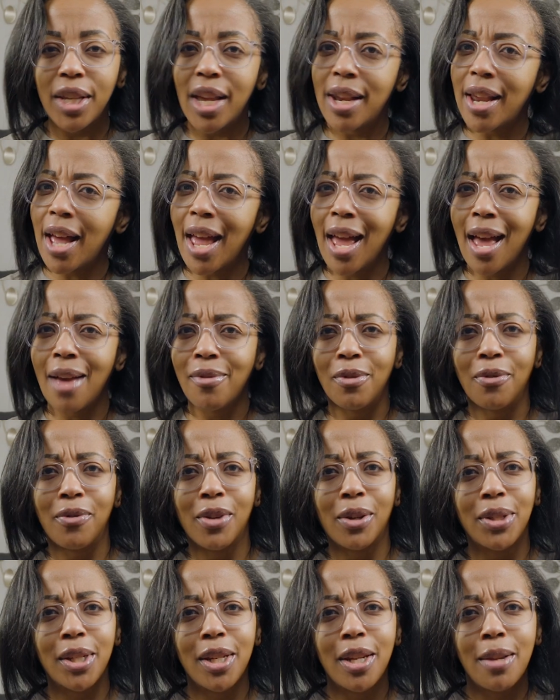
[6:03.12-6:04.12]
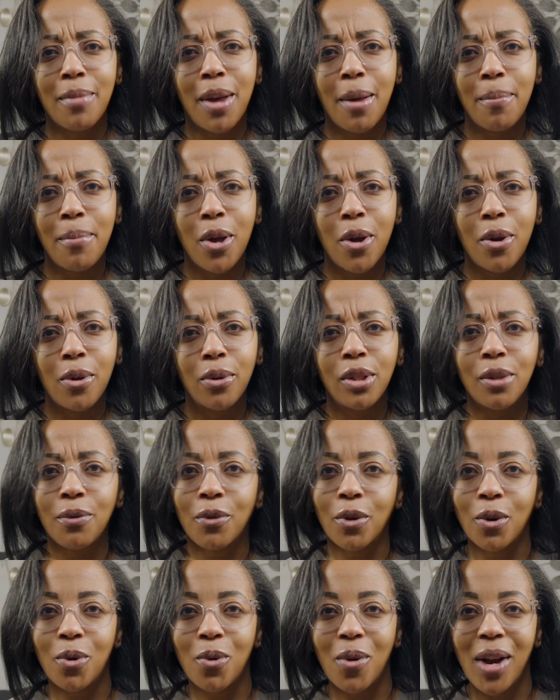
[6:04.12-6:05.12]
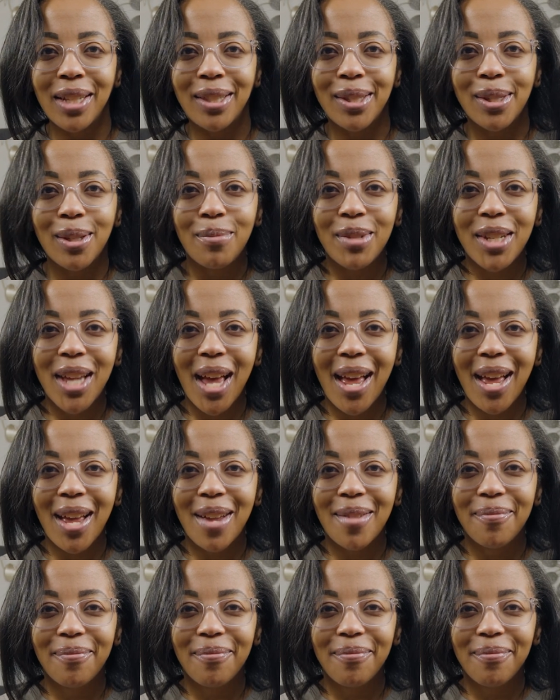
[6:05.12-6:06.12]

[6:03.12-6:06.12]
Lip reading: and I haven't felt it in my bones for quite some time.